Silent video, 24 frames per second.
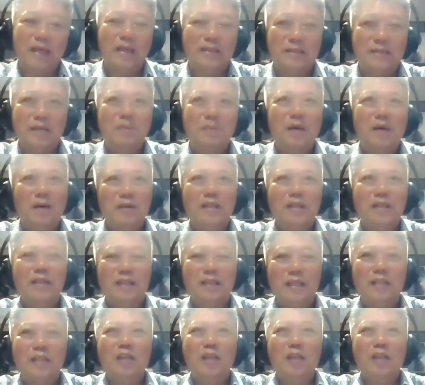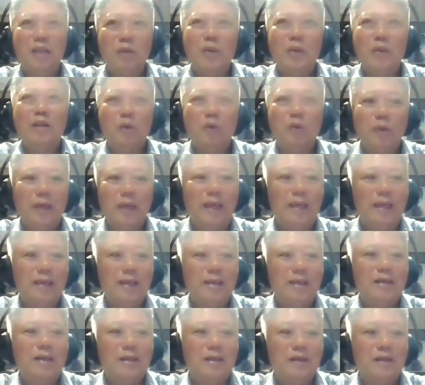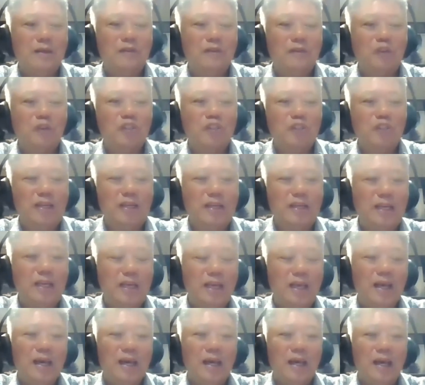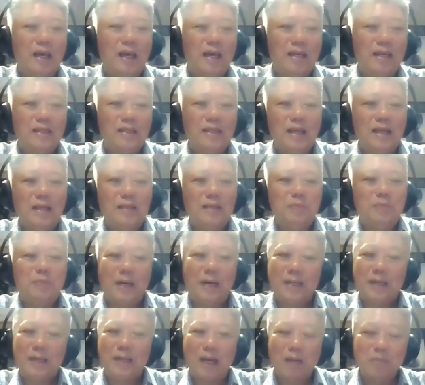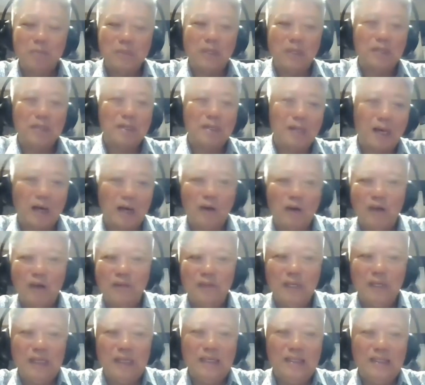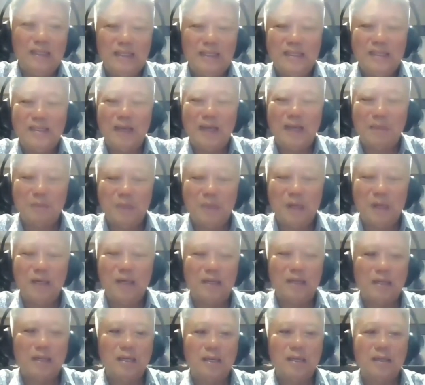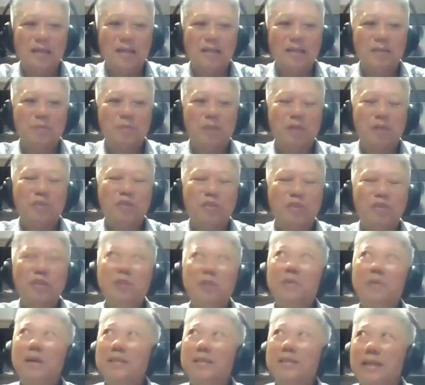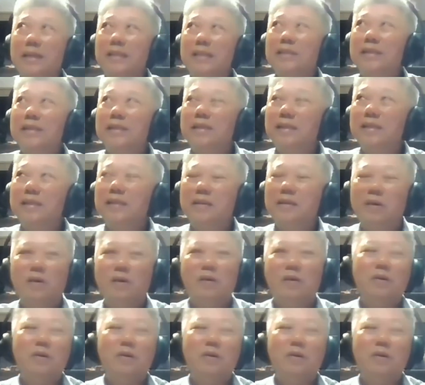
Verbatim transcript: and somehow it, it, it went away, fortunately and then, but hum, however, in December, uh, about three months later,